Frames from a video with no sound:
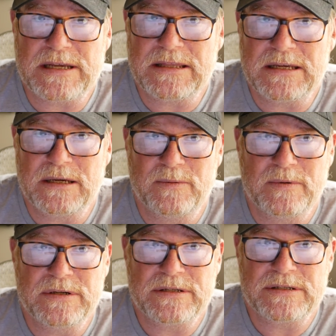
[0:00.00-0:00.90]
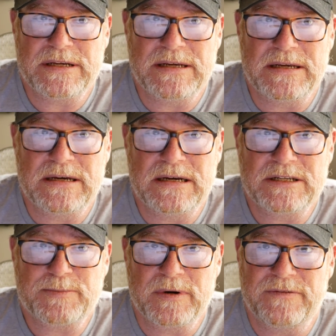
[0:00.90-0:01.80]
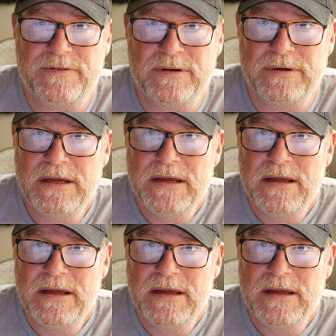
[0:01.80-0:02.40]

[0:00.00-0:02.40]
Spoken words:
I think it was a Springfield